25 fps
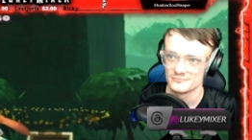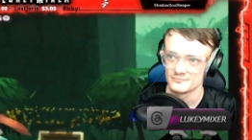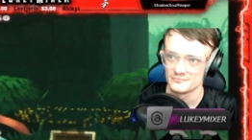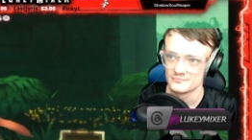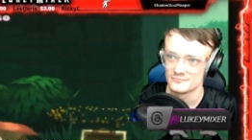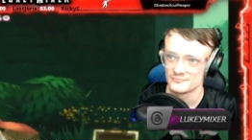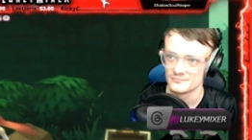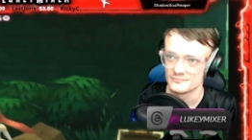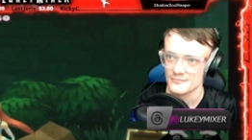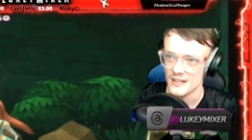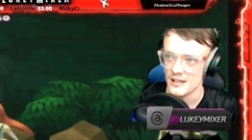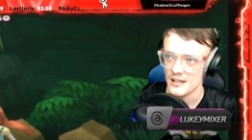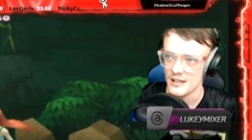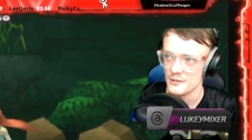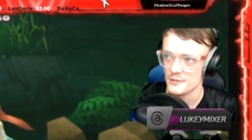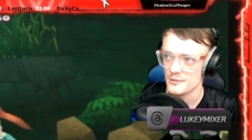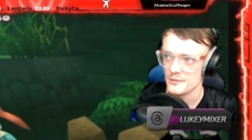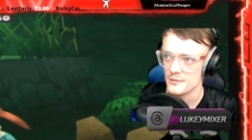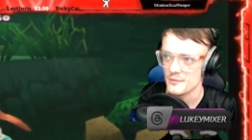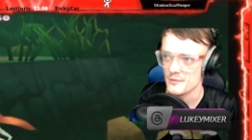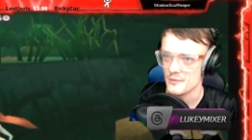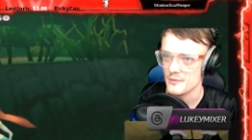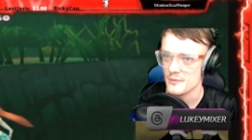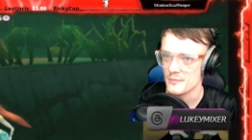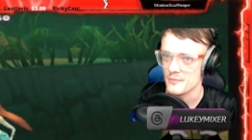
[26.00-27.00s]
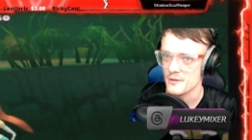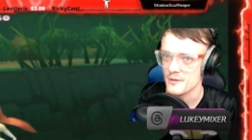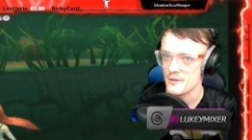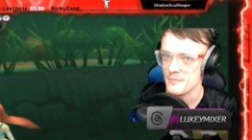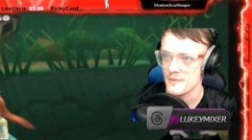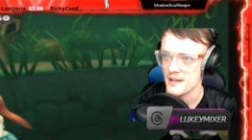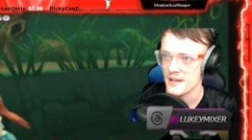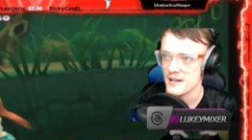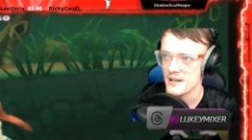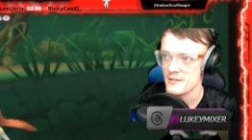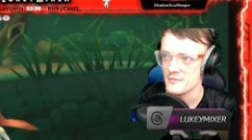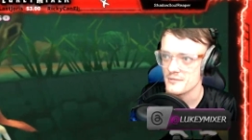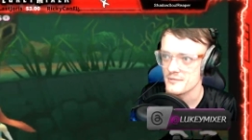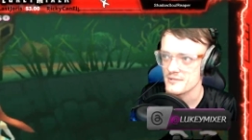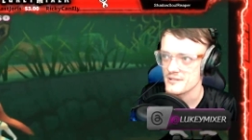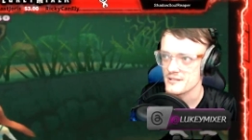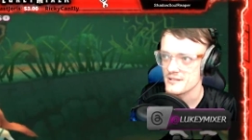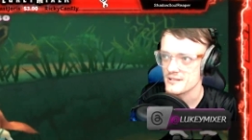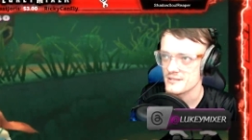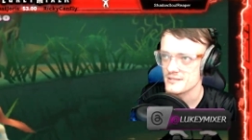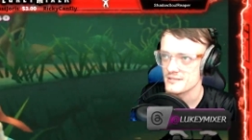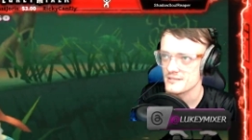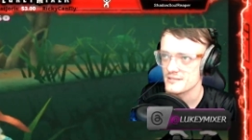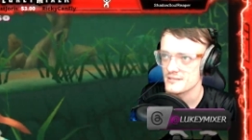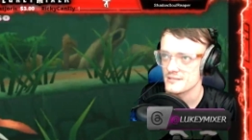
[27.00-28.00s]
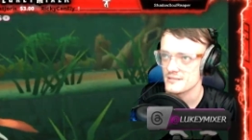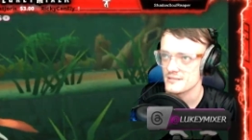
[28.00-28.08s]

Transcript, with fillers: That helps me with my powers, that does.